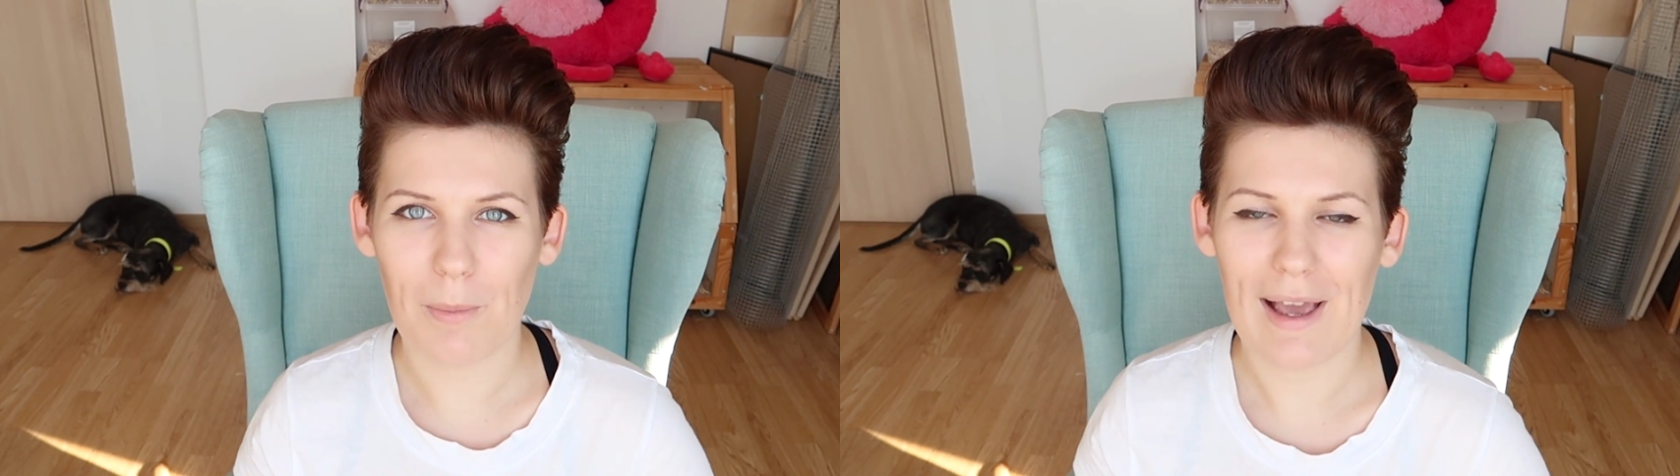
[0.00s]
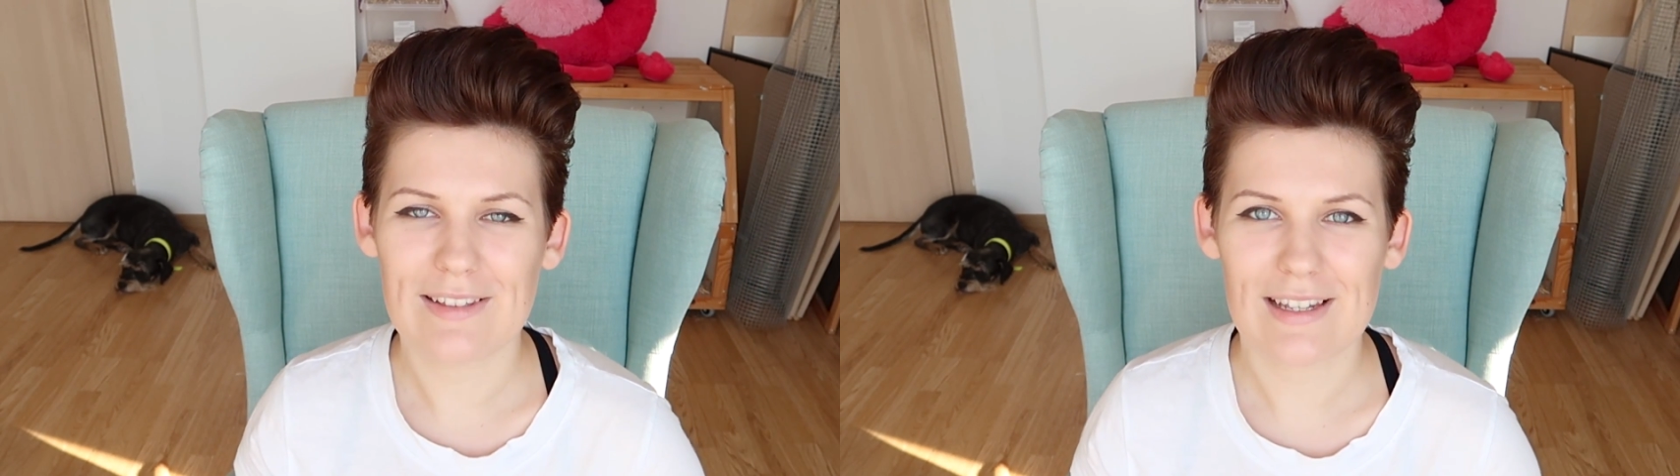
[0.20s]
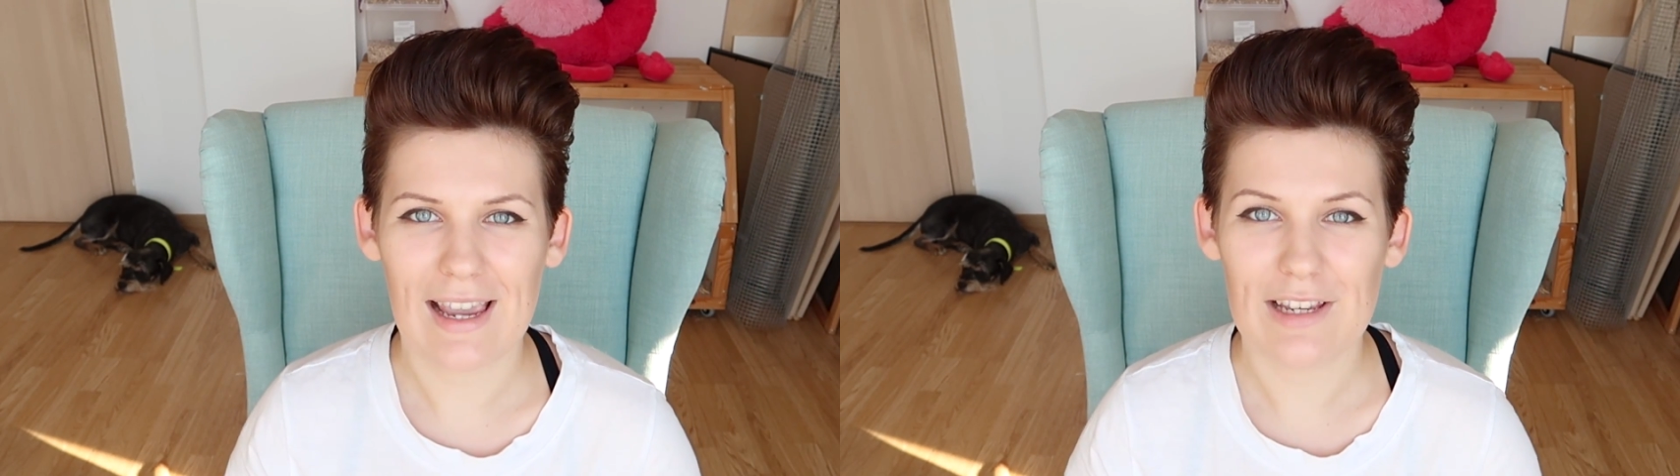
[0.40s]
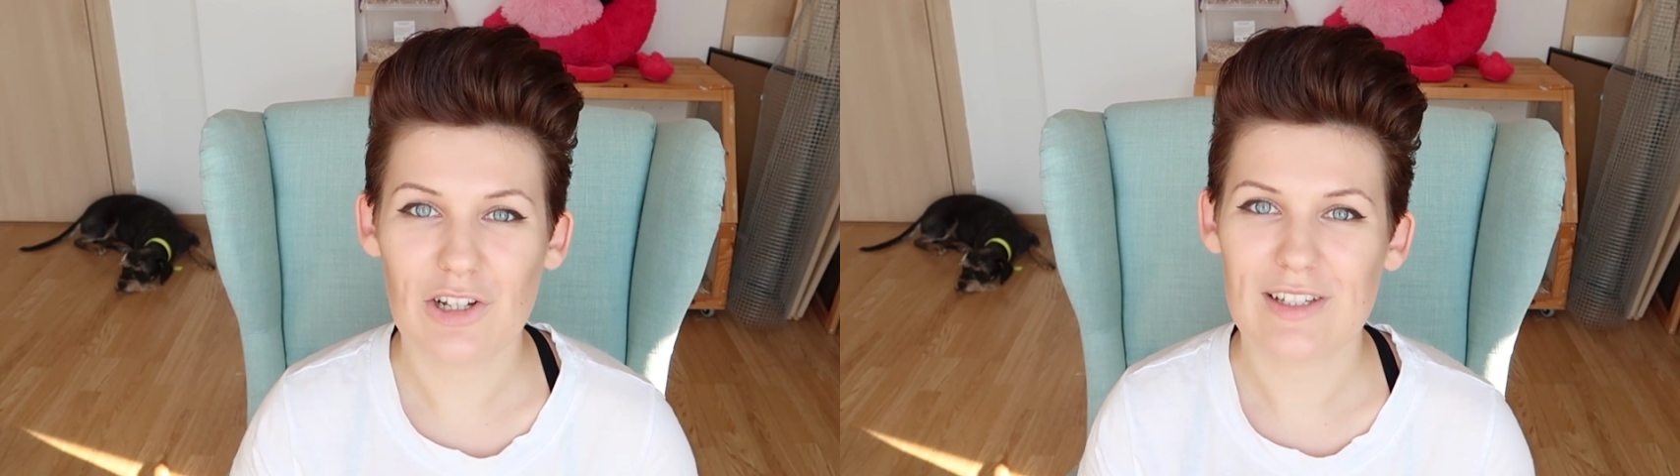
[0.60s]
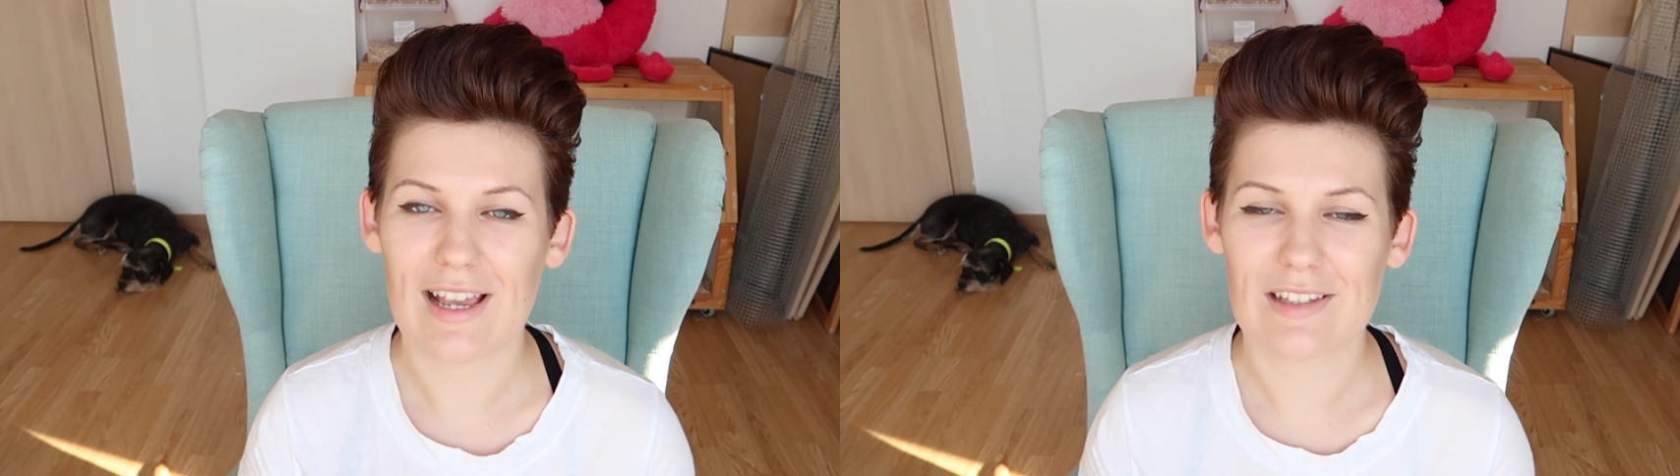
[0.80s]
pet's
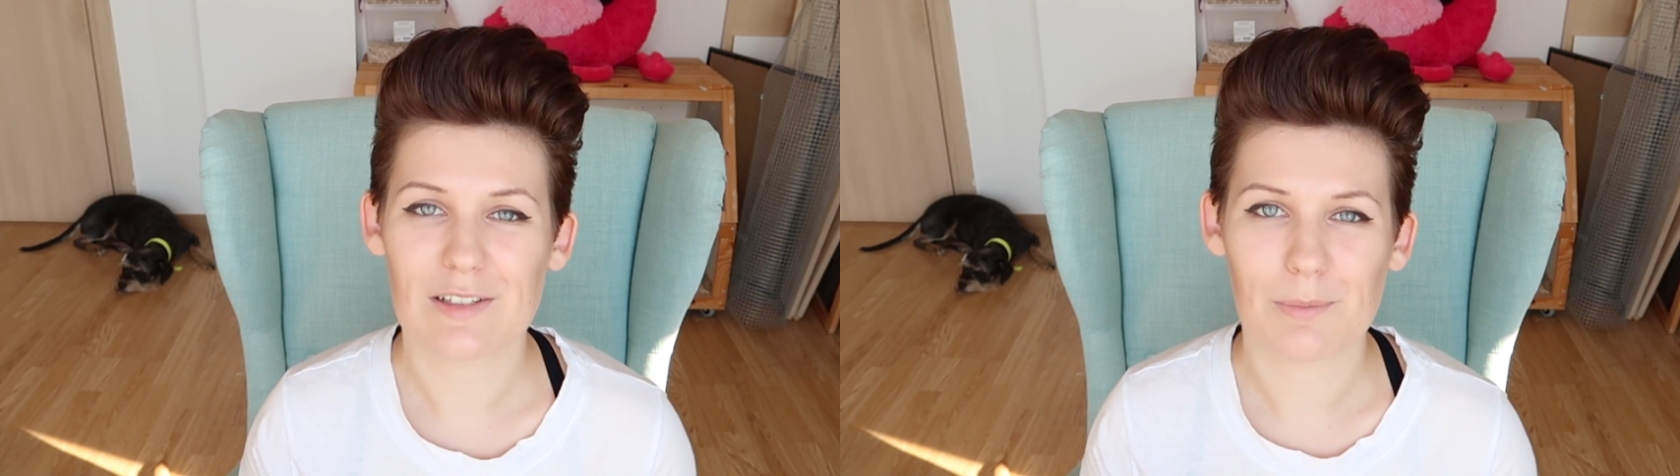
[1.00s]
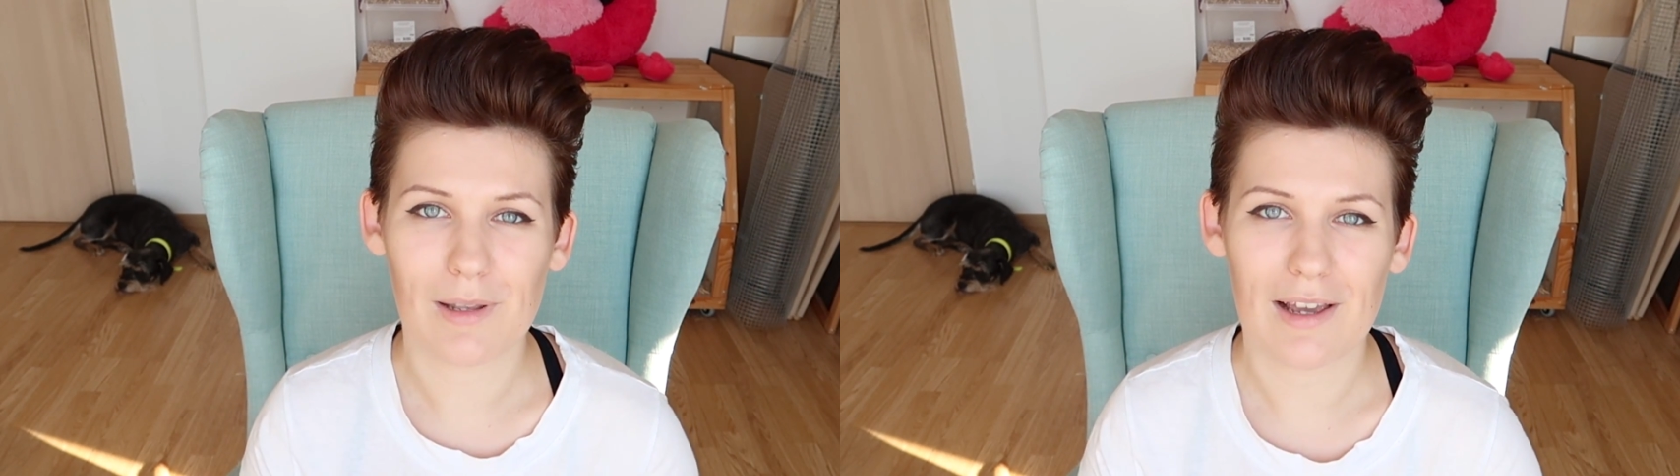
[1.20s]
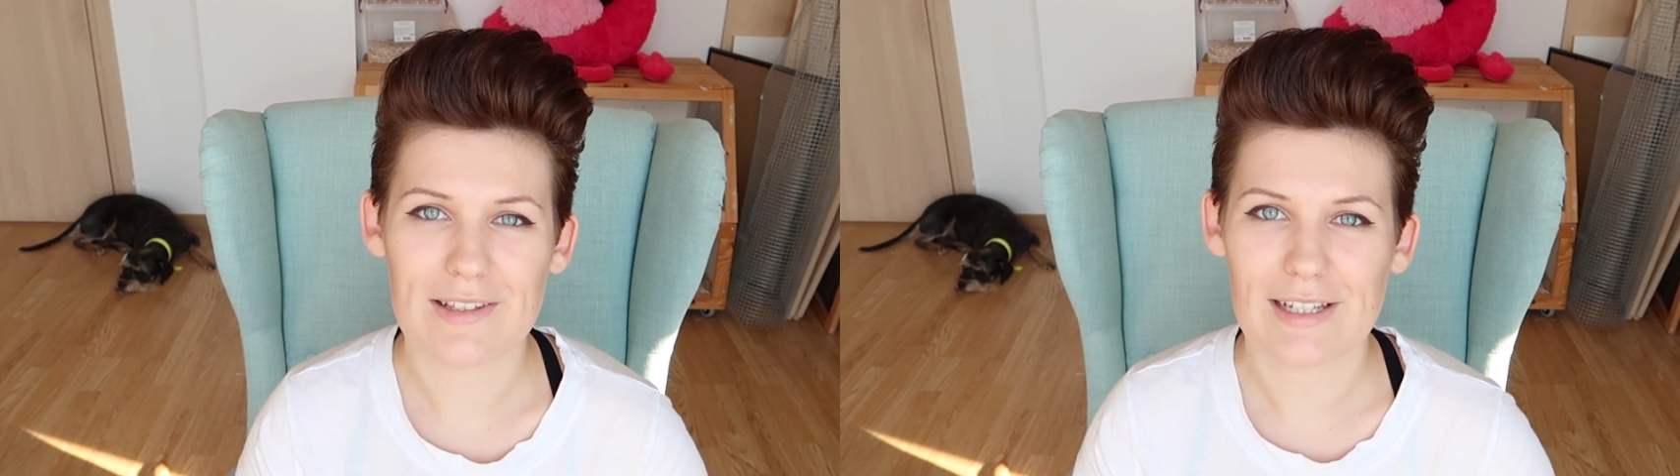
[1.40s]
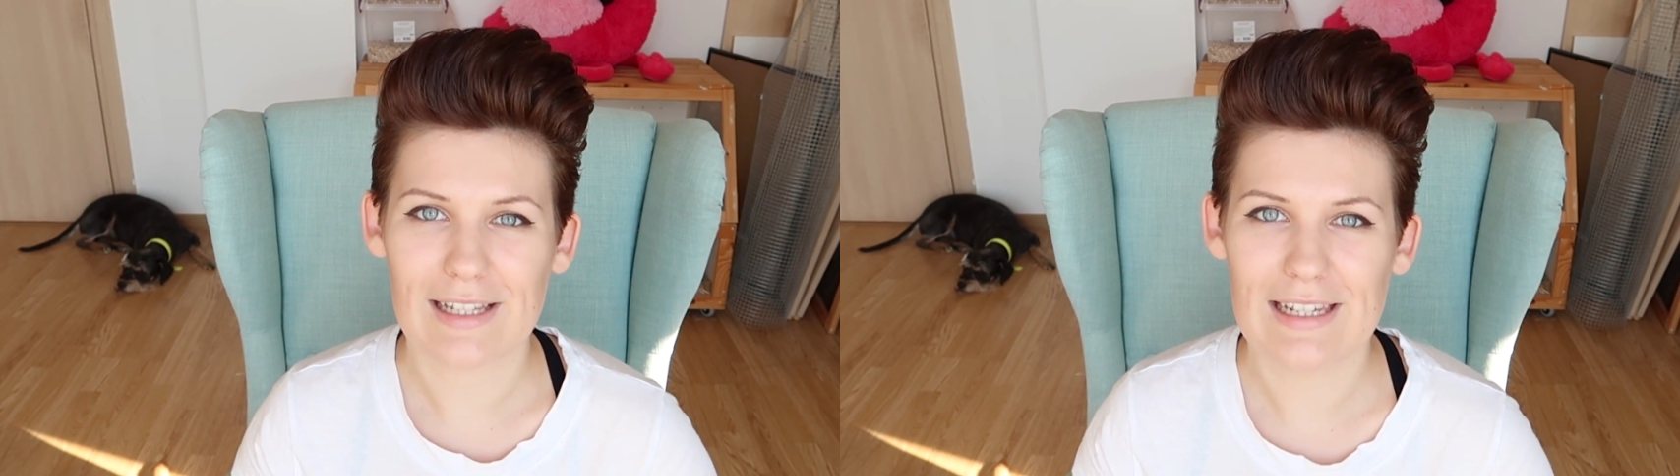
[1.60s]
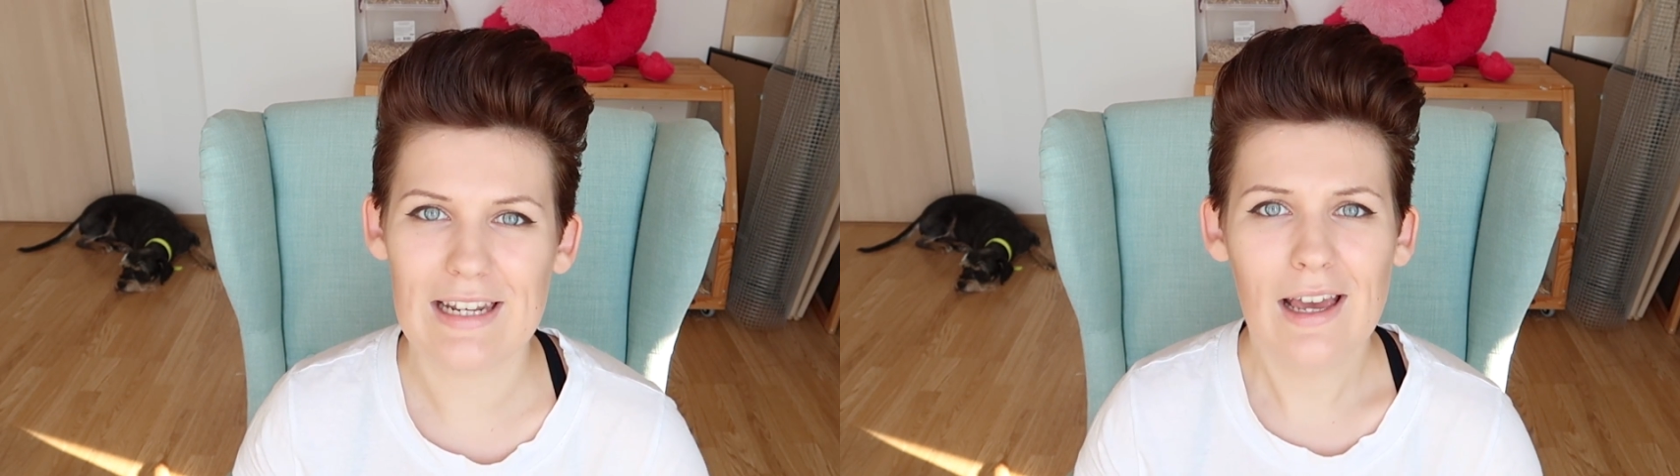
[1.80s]
cages and supplies
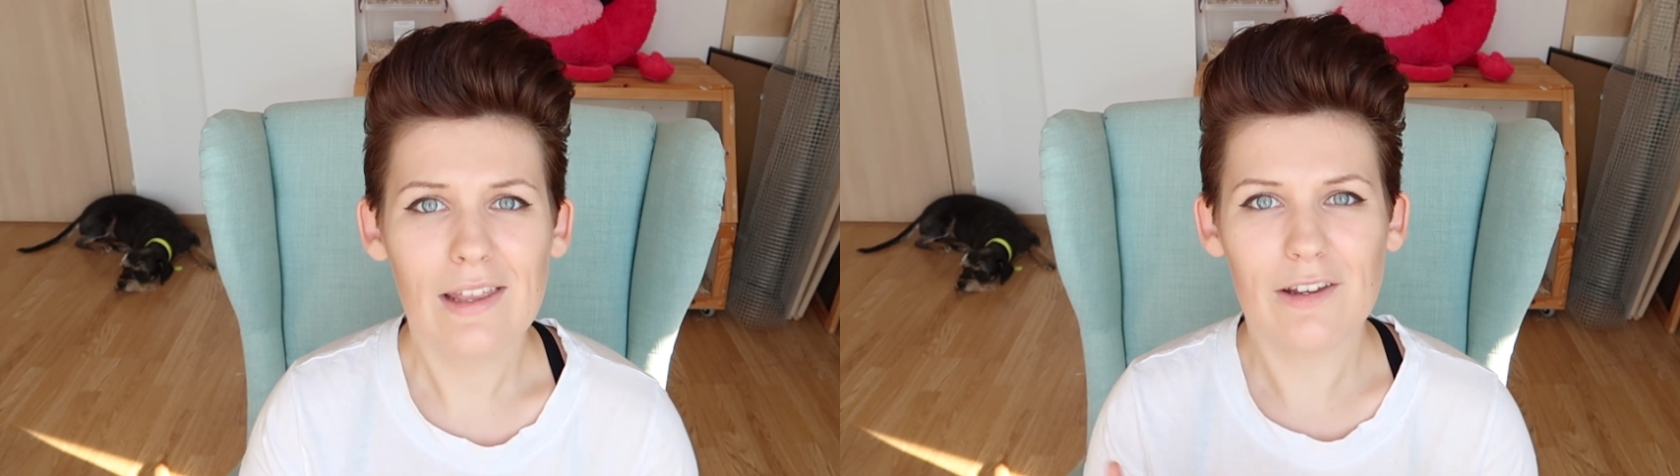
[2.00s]
clean.